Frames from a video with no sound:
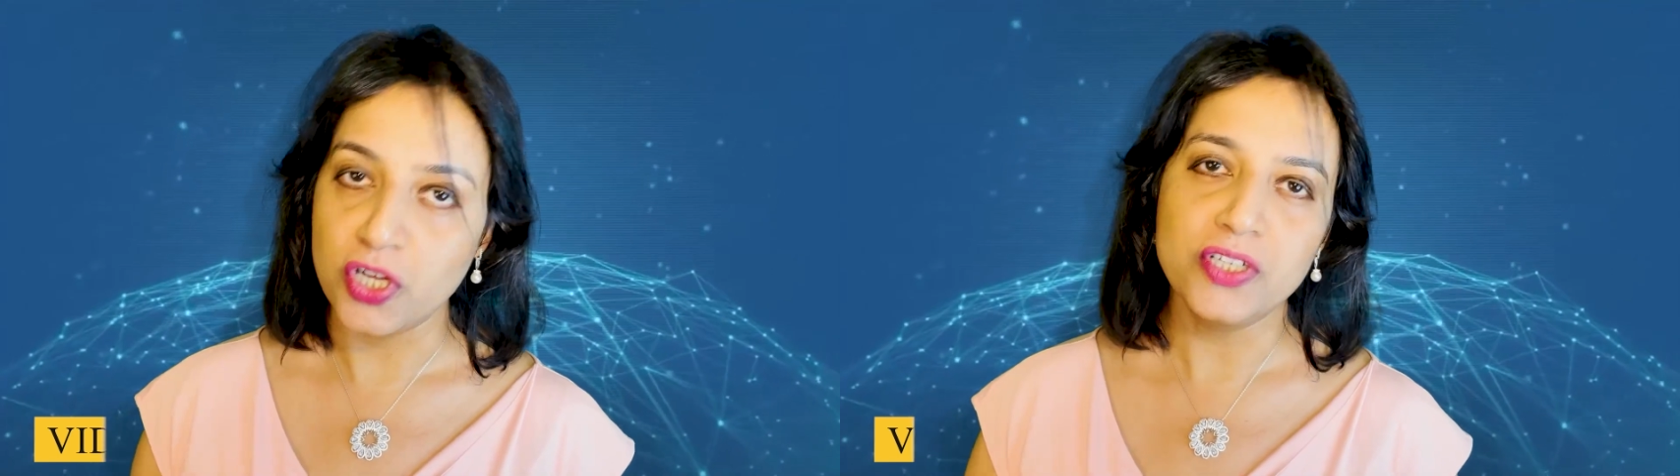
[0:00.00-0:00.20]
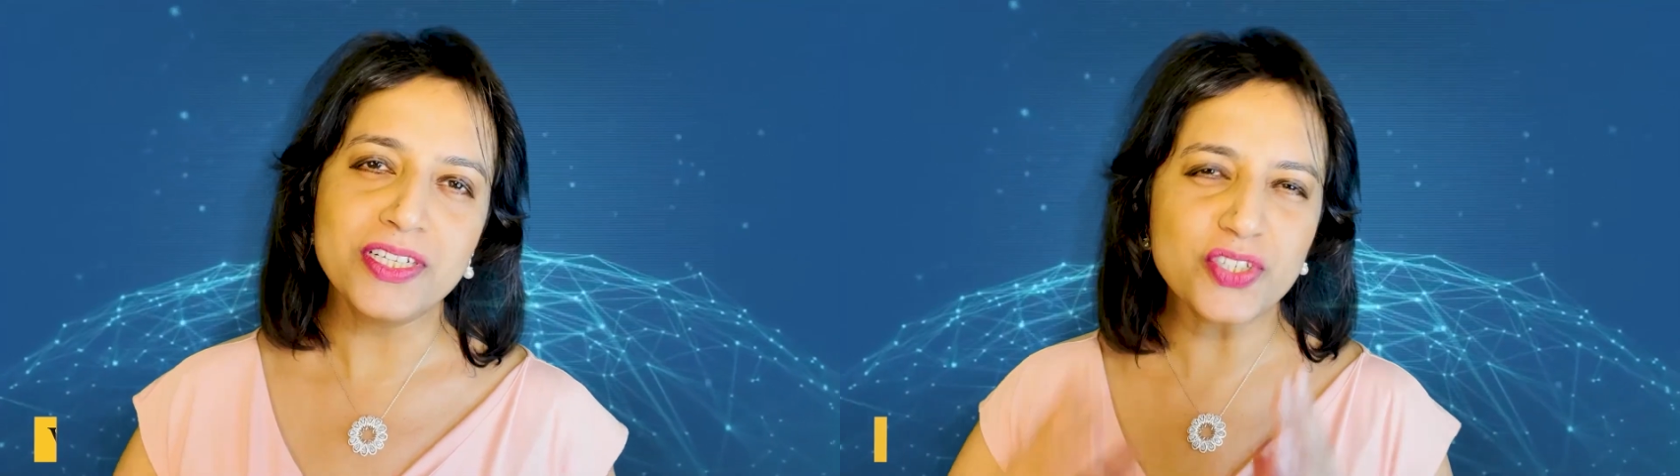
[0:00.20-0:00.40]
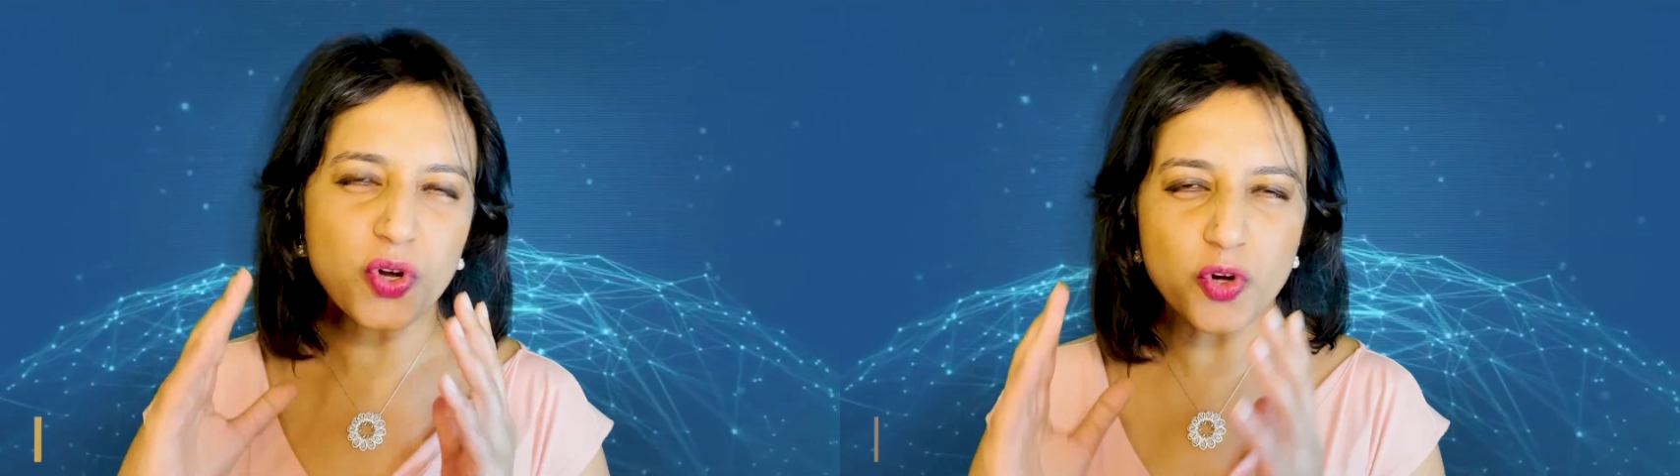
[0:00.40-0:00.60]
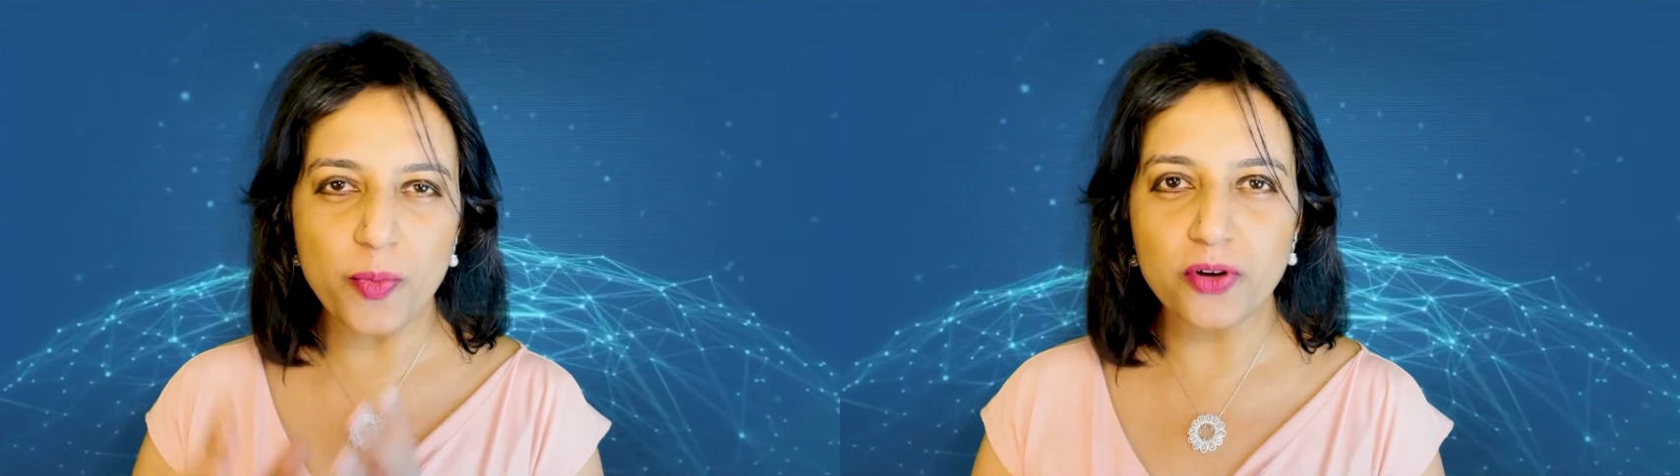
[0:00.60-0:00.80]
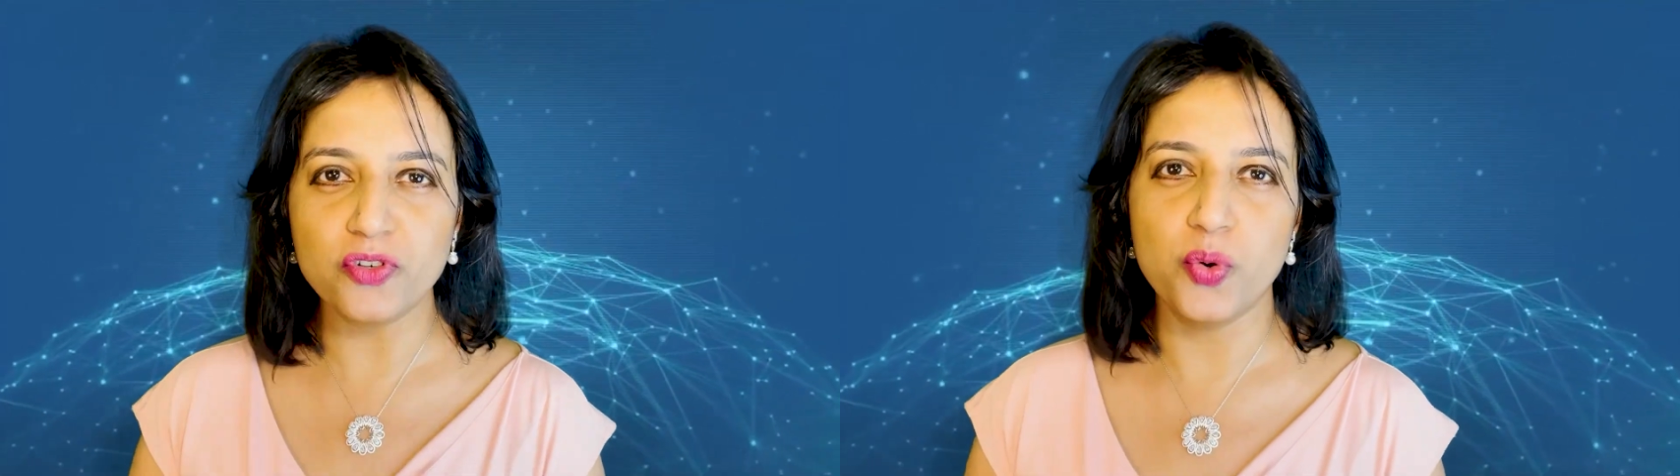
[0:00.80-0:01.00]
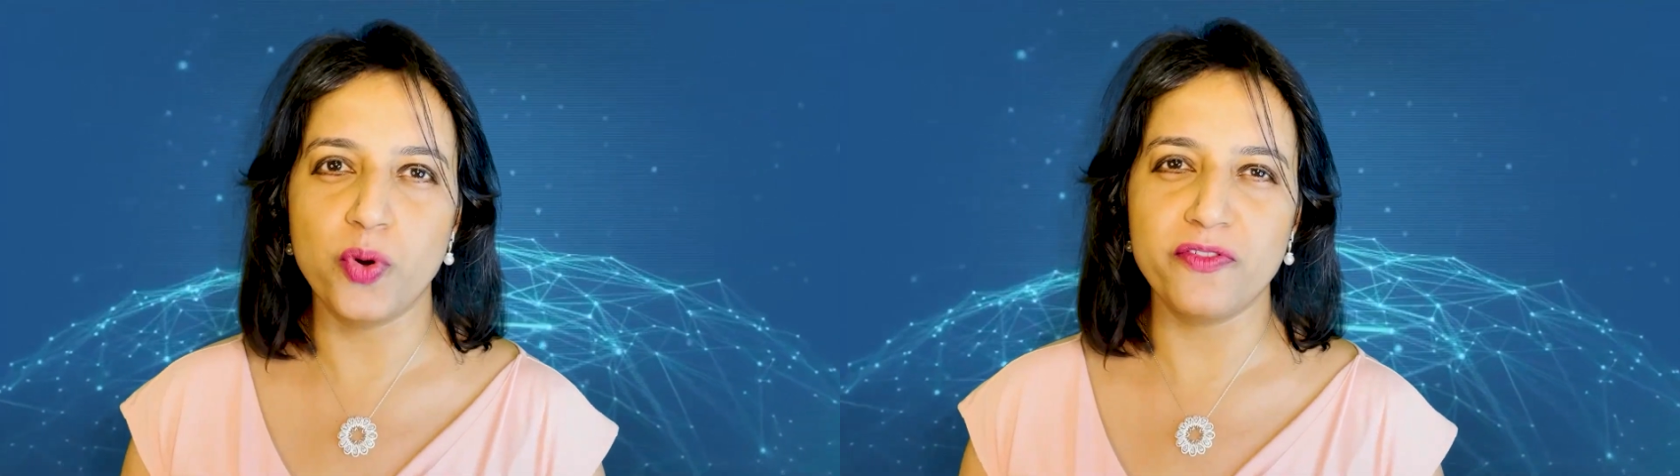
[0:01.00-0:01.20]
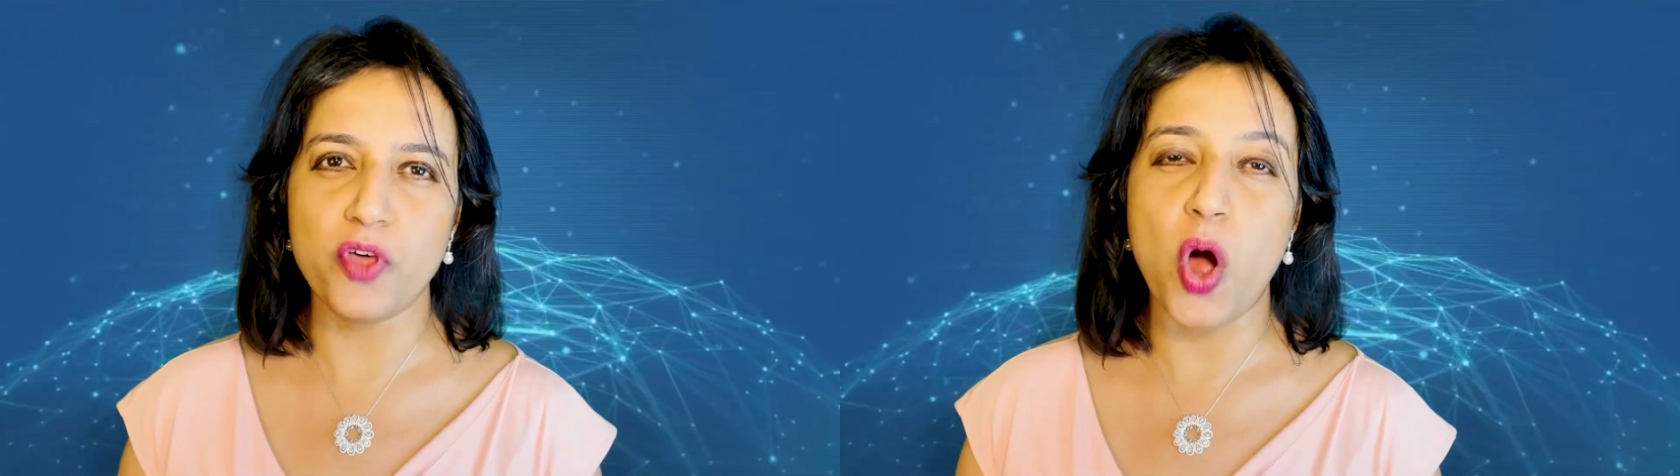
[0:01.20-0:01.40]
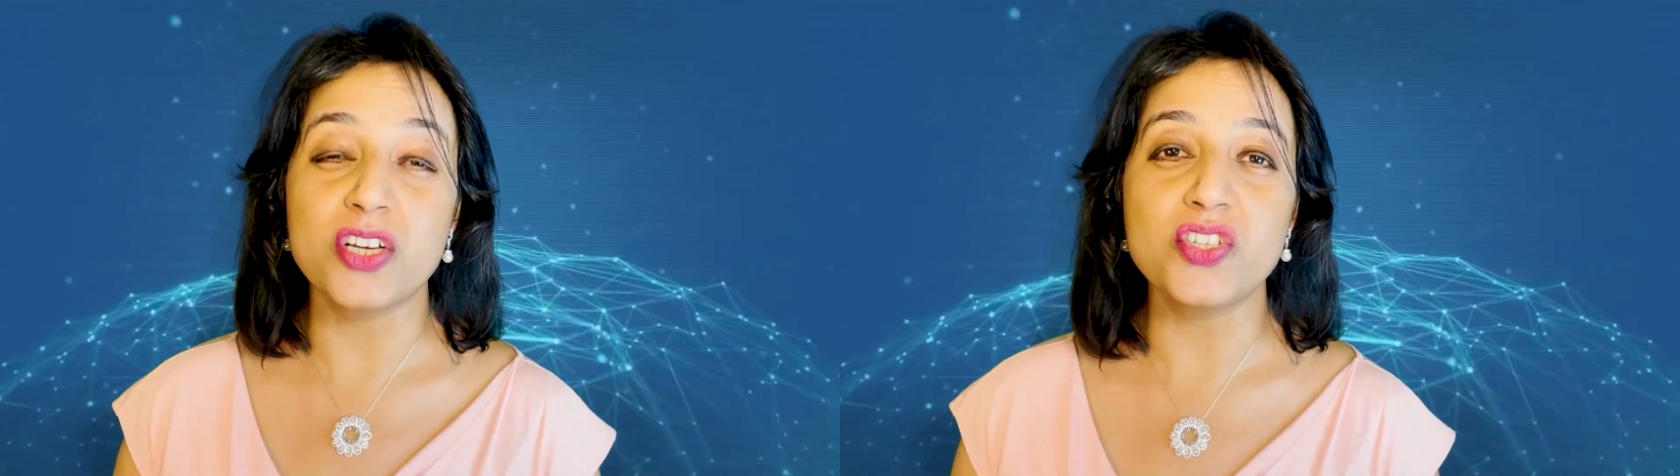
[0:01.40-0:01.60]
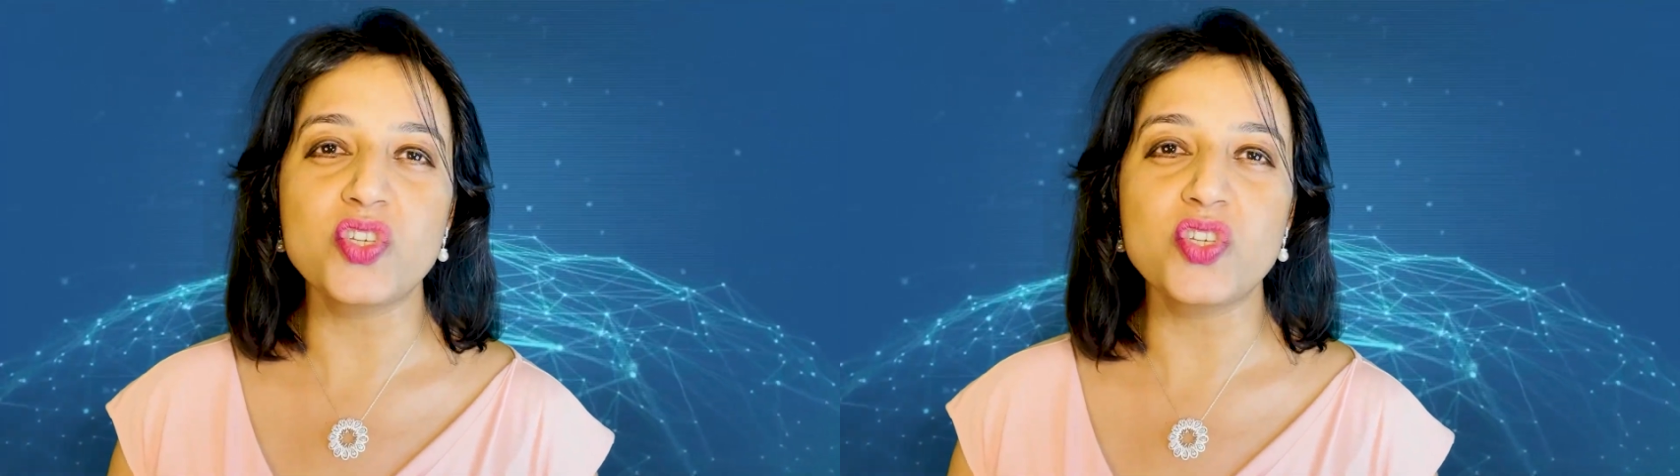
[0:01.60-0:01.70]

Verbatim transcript: Let's talk about one of the hottest